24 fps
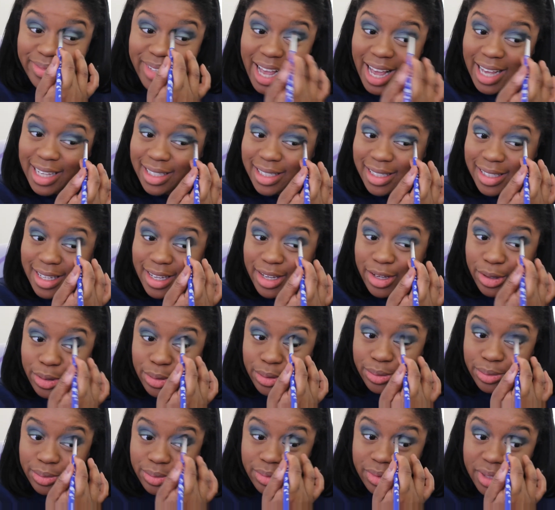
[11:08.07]
I see
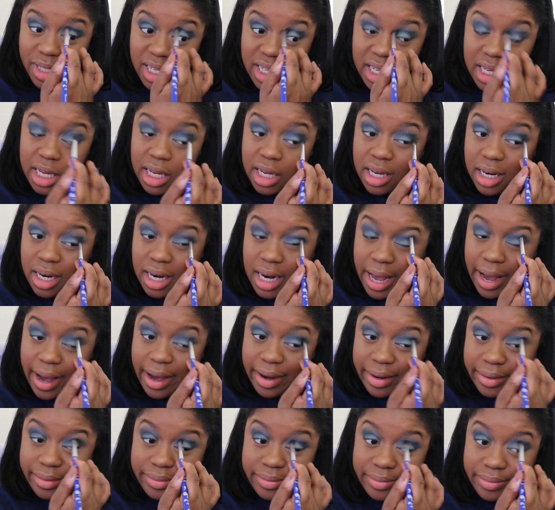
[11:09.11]
you.
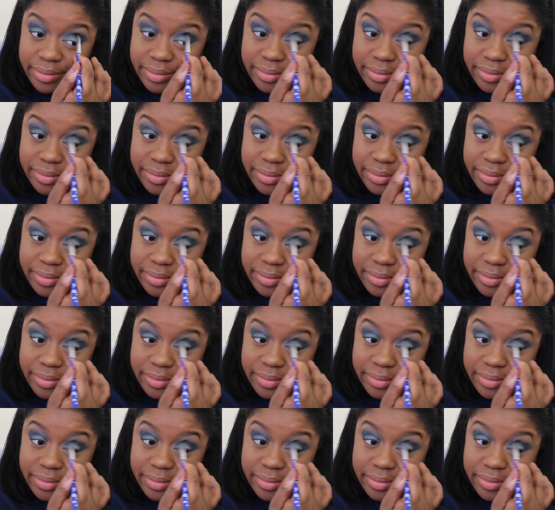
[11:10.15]
Now,